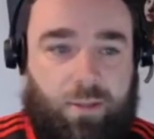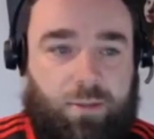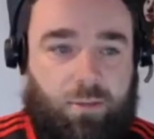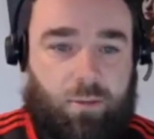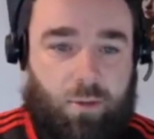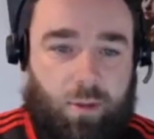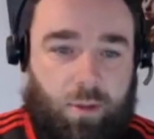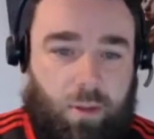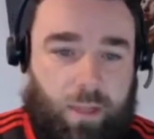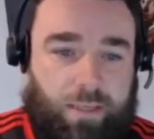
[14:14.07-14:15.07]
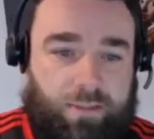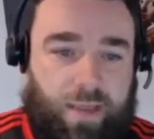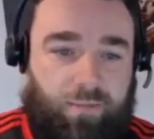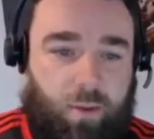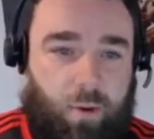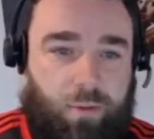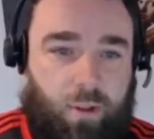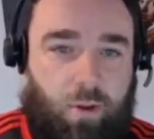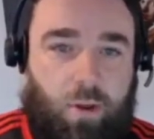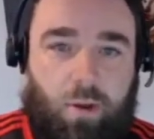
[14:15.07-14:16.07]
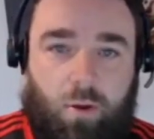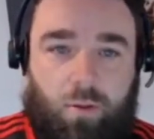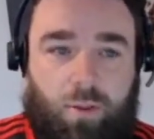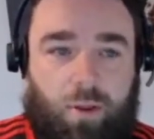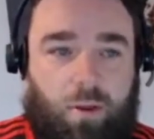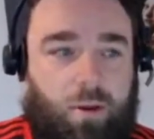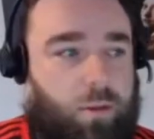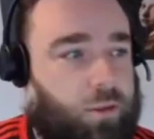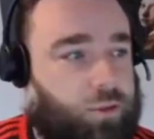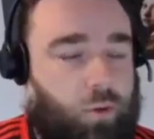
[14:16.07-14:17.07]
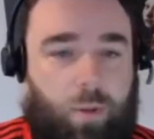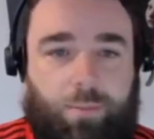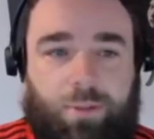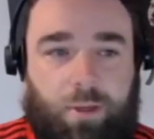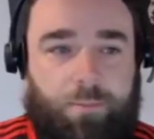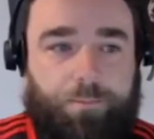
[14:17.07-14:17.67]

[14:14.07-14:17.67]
So that's definitely worth a look on the Azure website.